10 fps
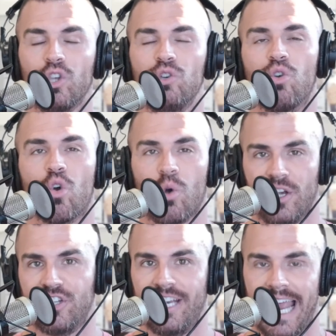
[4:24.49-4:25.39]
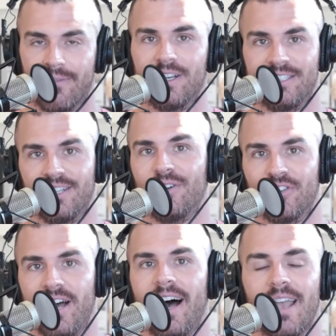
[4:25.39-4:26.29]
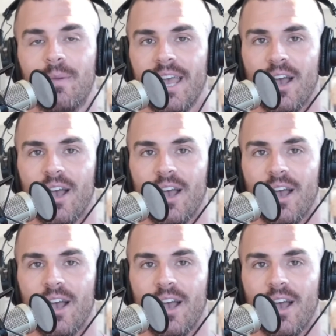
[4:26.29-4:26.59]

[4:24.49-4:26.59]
you crush it every single time.